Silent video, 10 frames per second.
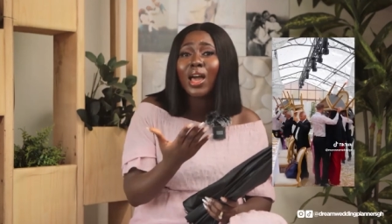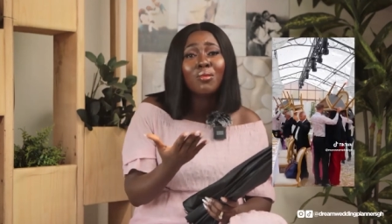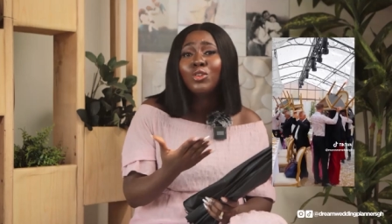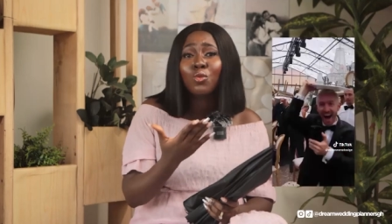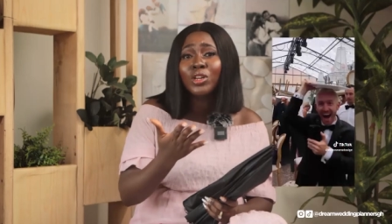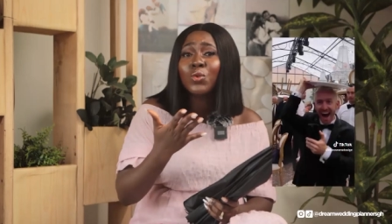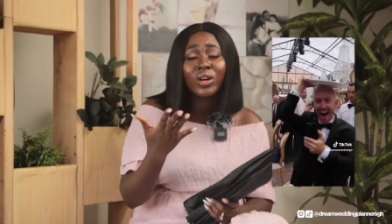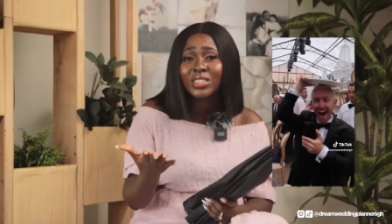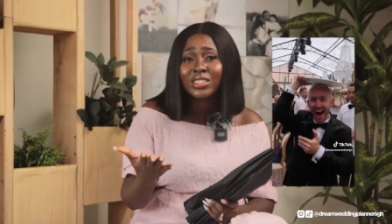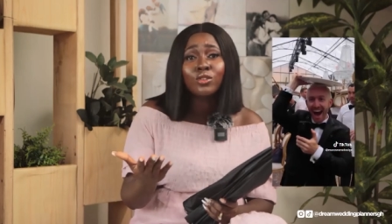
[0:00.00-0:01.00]
I mean, you wouldn't
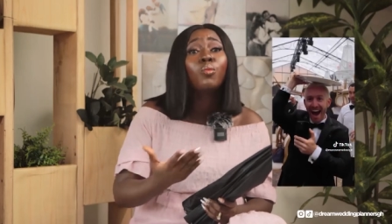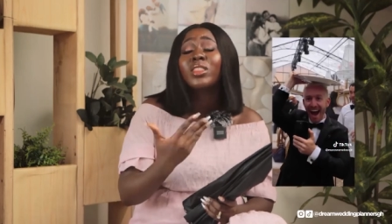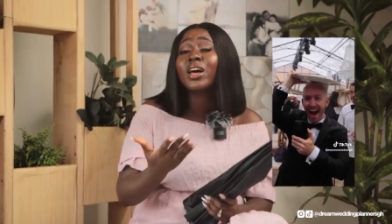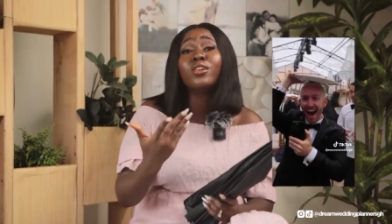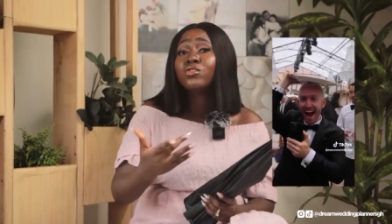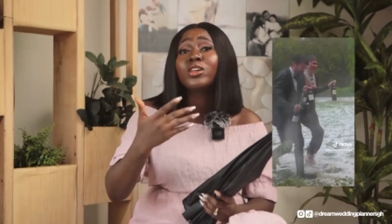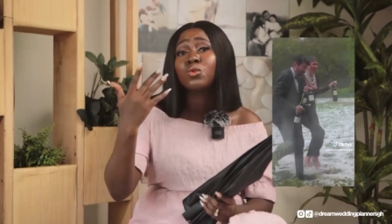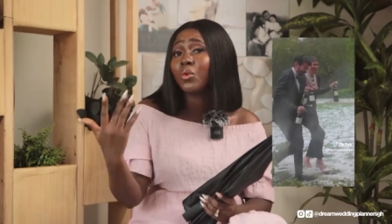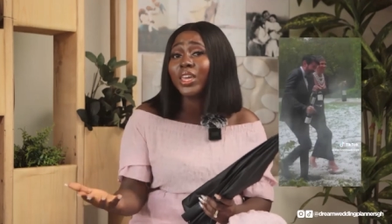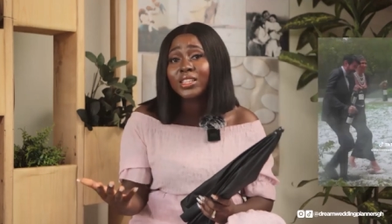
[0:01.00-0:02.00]
want it. No matter how you try
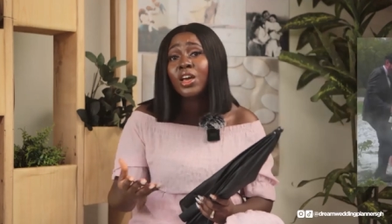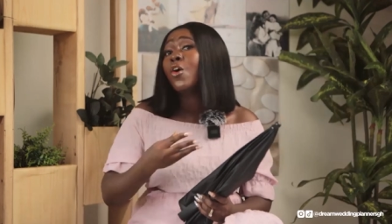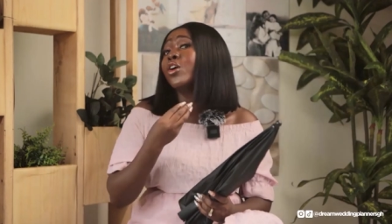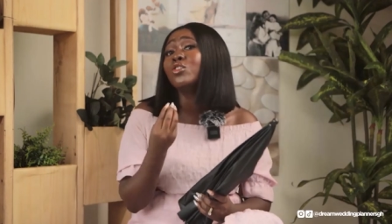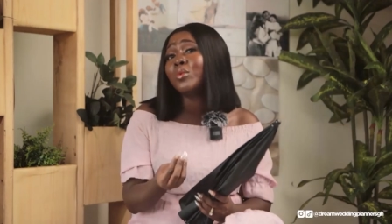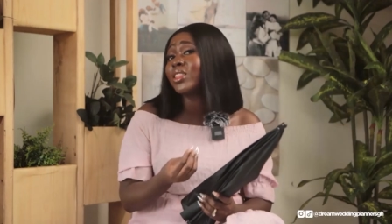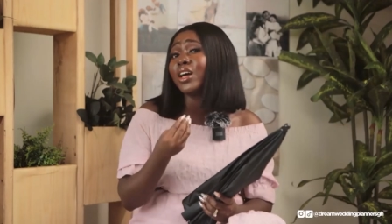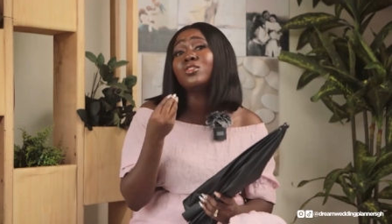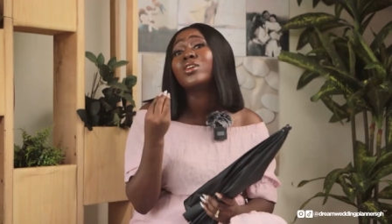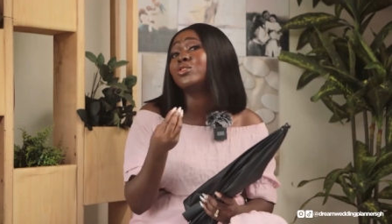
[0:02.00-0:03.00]
to wing it or no matter
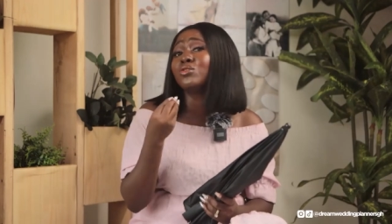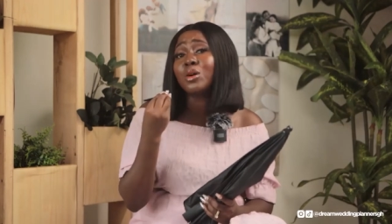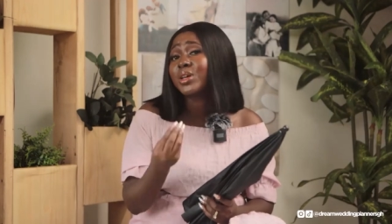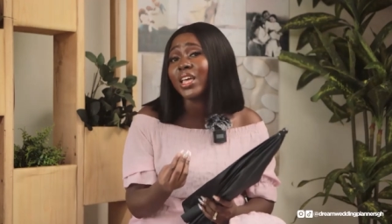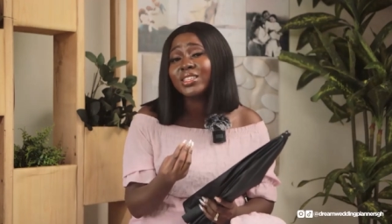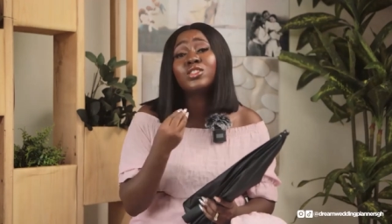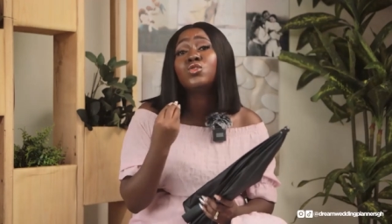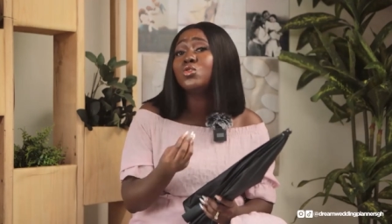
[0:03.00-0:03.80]
how you try to dramatize it.